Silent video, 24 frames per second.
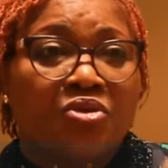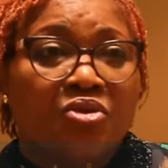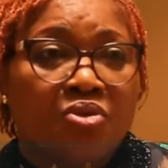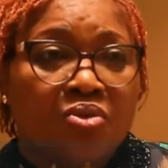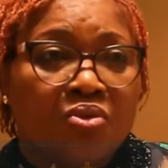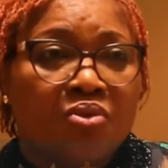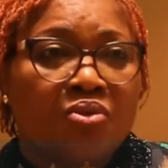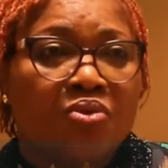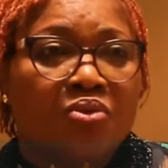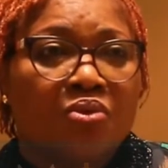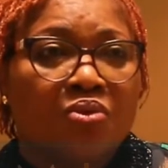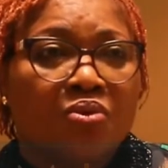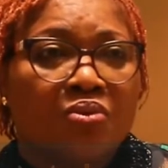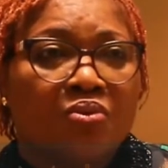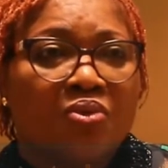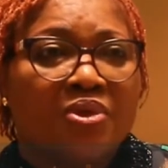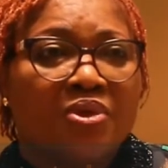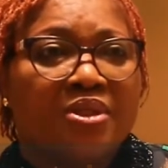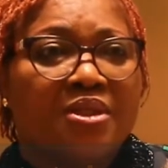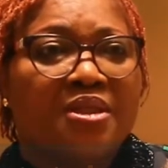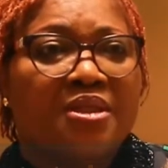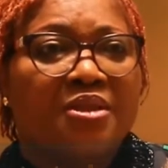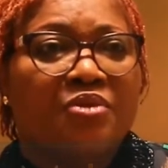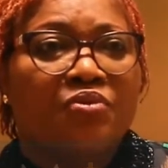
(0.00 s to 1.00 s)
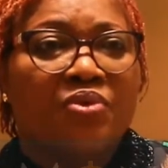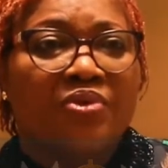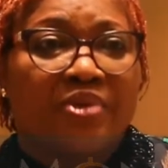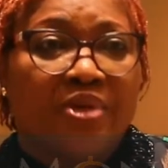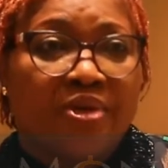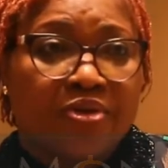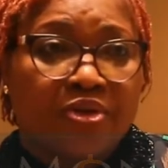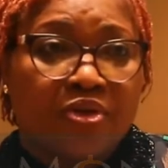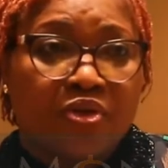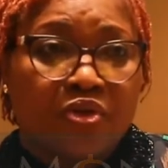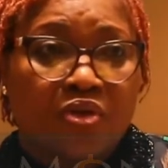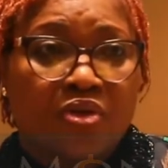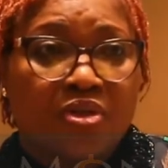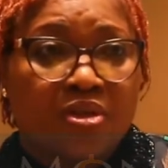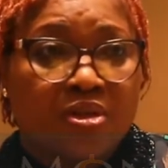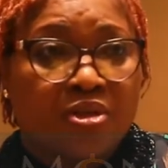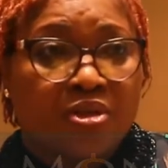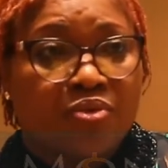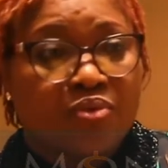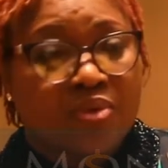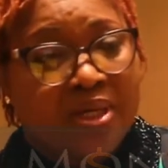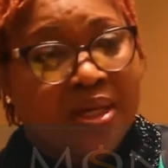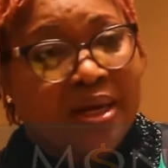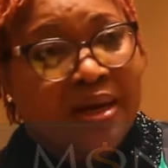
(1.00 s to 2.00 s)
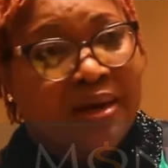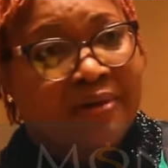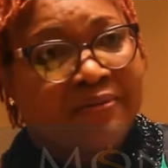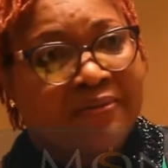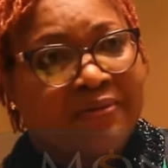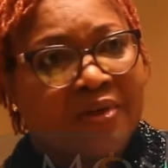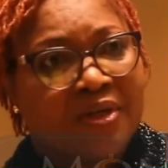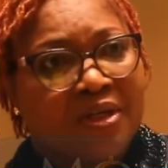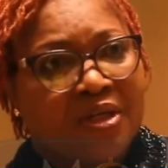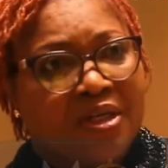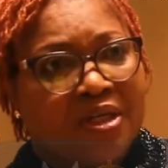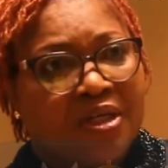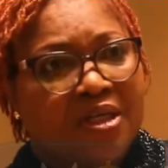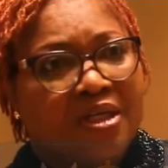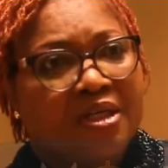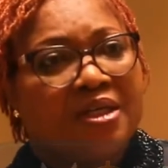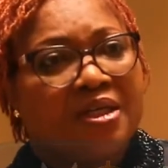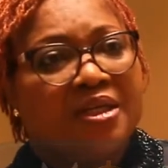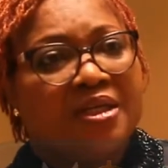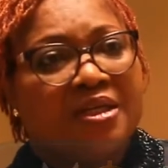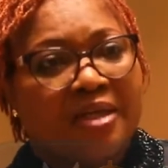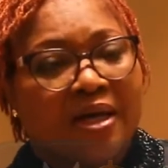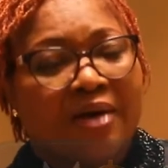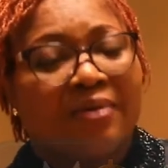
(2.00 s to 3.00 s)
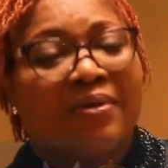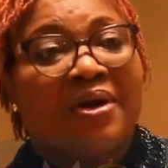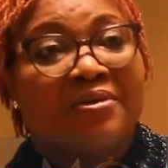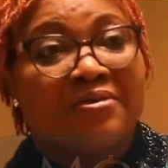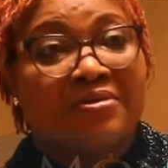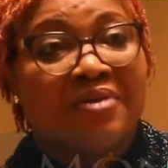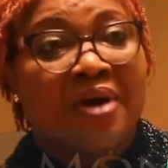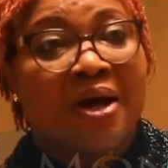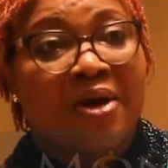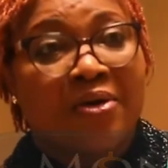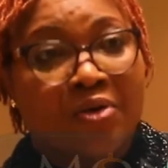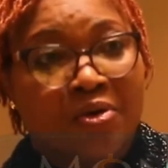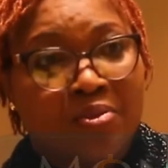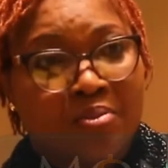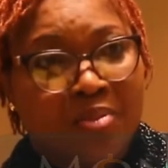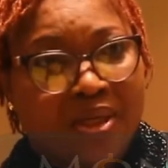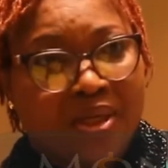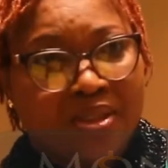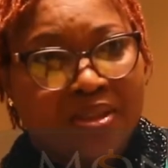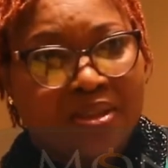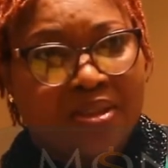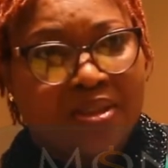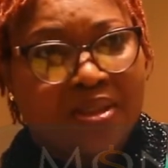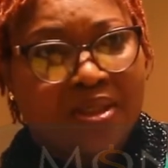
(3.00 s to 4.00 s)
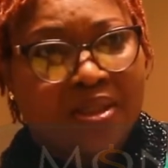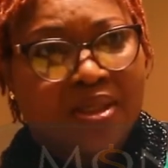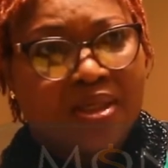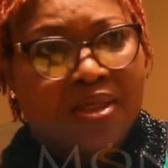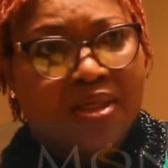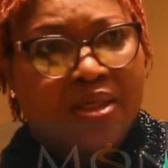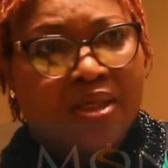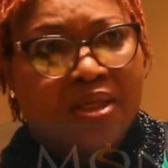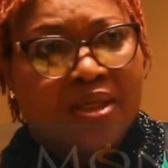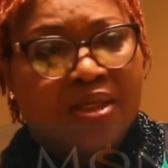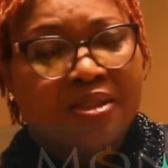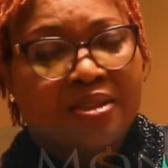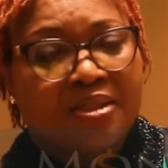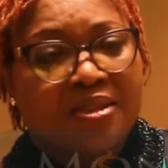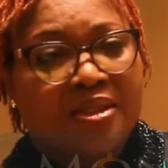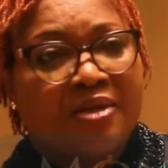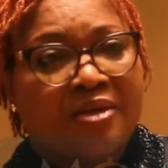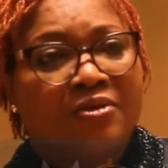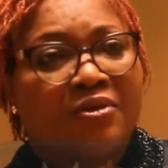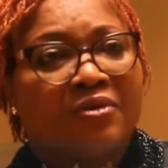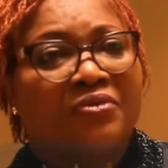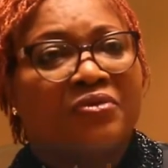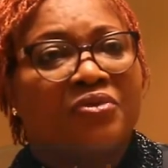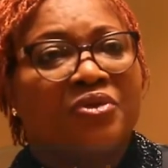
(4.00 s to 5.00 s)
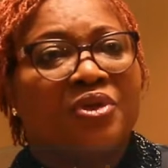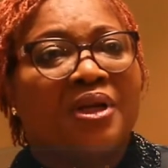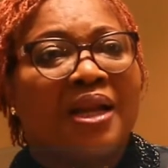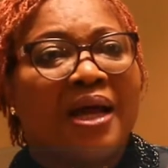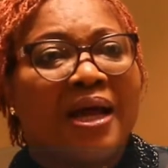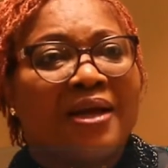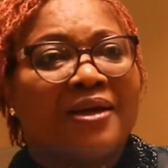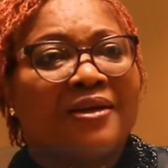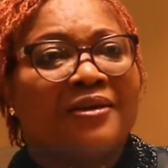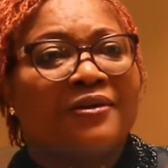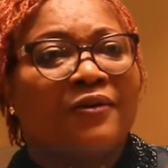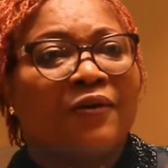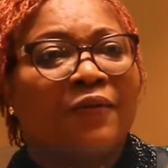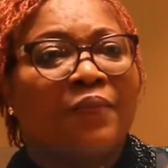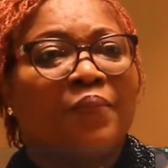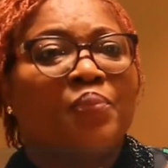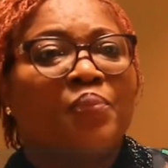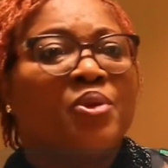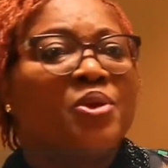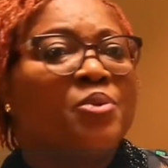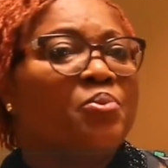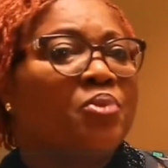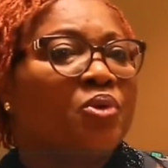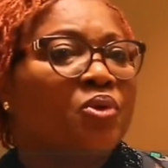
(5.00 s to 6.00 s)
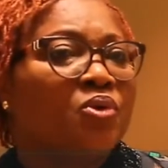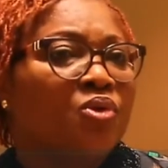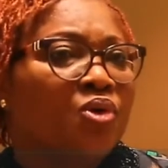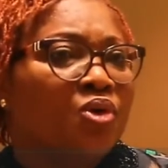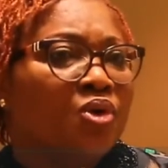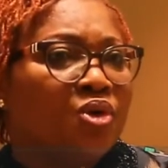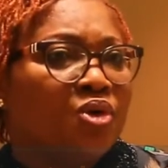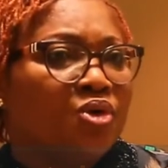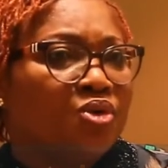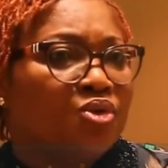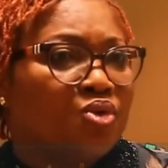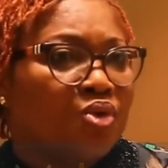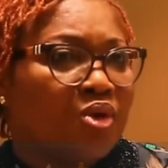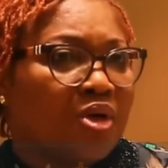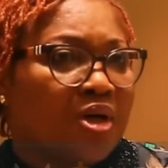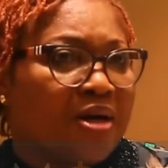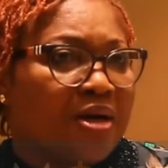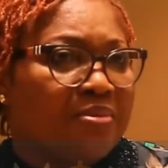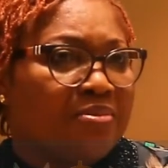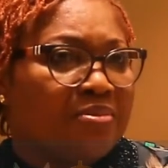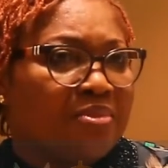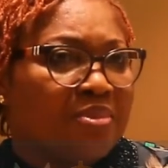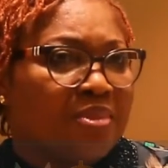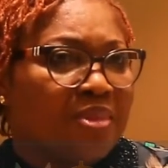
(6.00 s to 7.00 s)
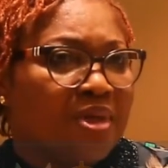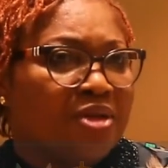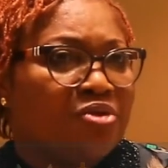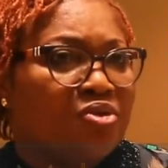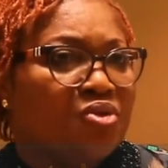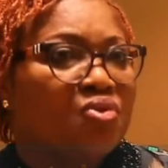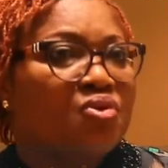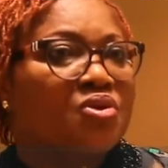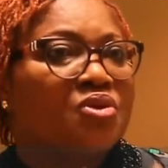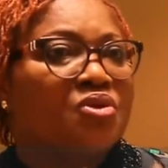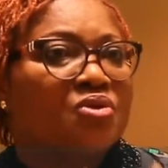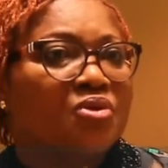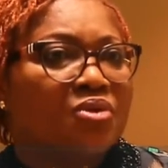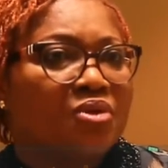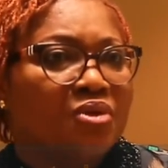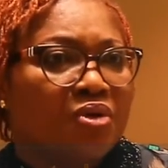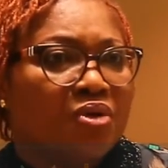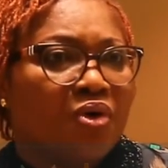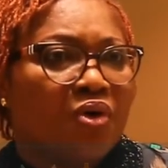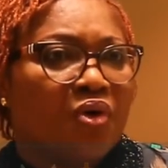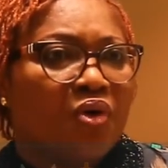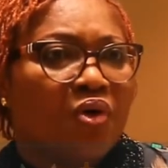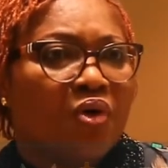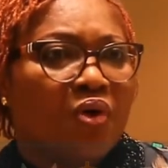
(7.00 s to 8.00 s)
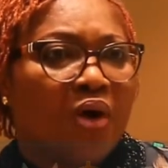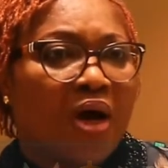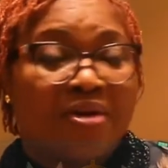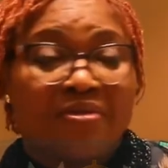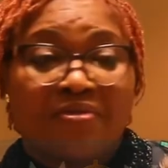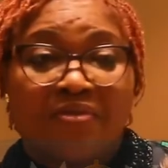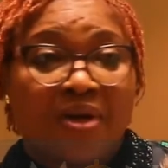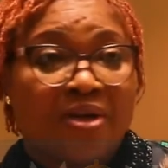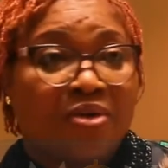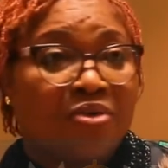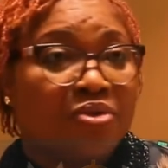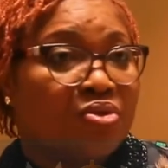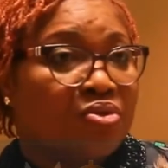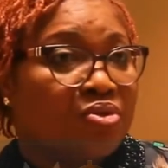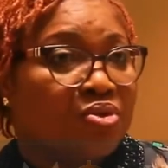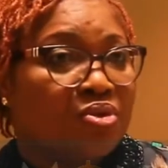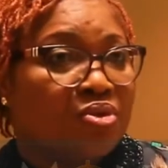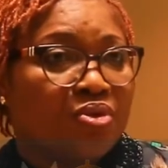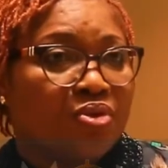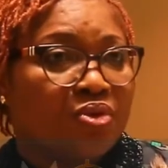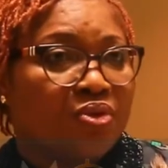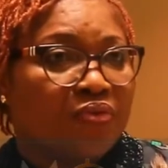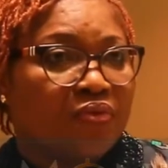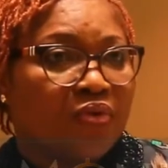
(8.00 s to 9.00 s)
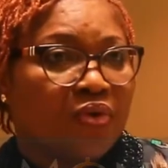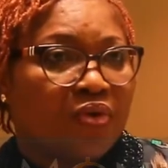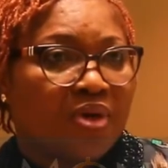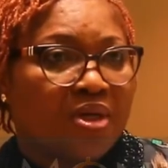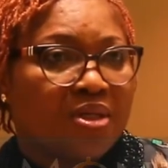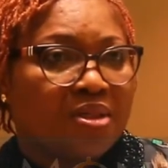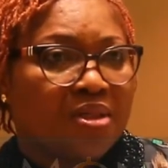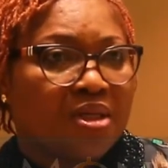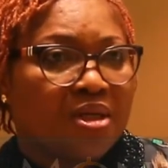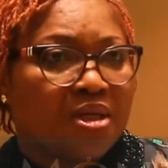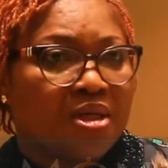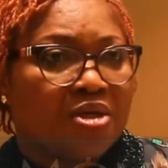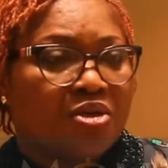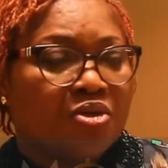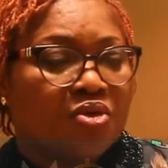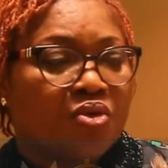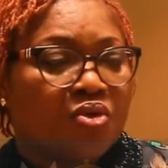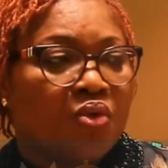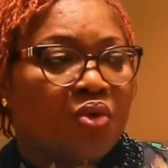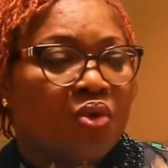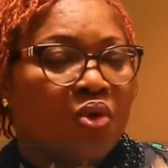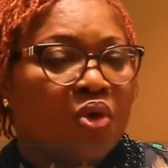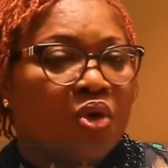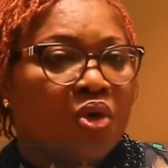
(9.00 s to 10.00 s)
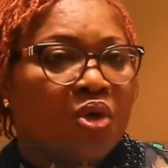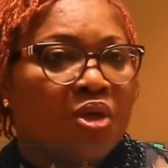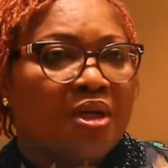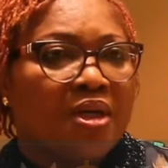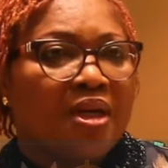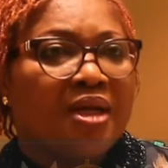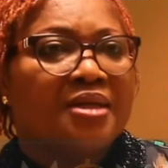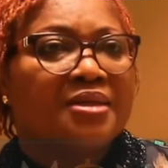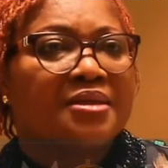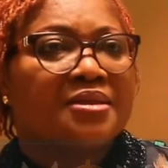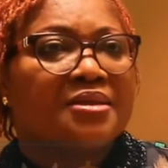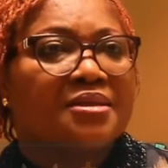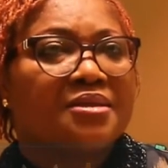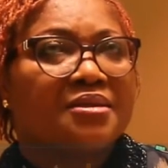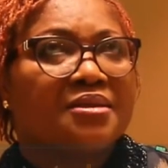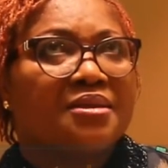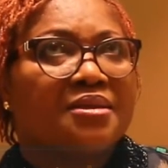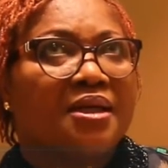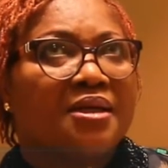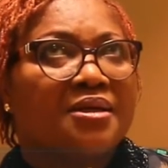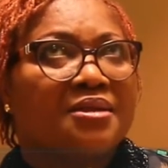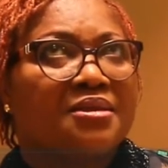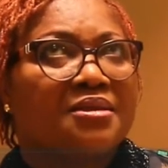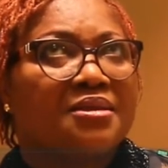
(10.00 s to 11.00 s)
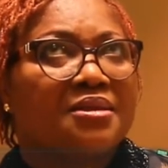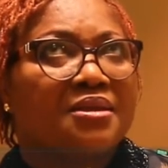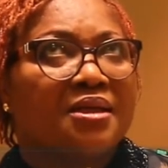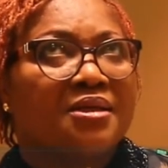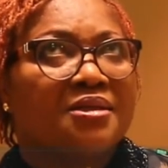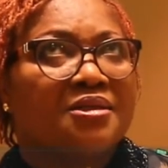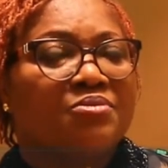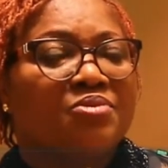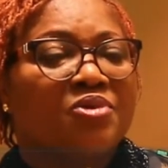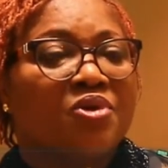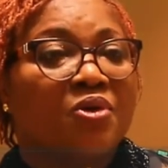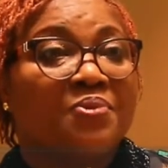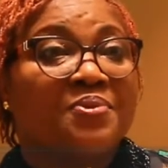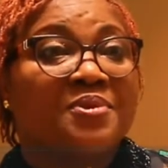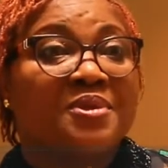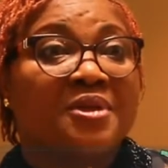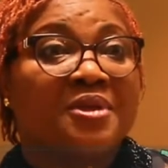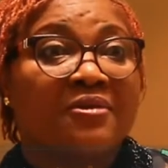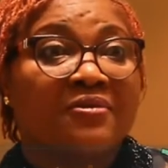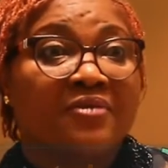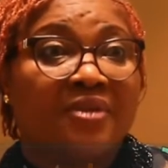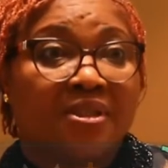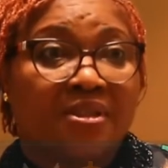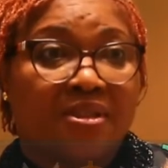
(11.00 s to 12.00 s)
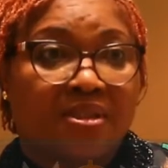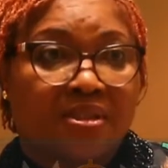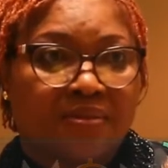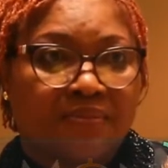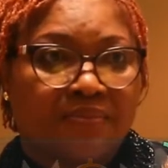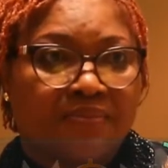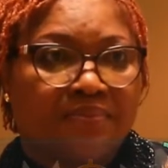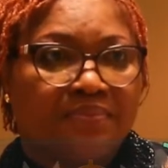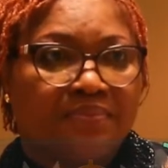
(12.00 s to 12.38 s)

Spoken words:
do with the resources we have in our environment, instead of relying on people to come and use or add value to those for us. So let's be observant.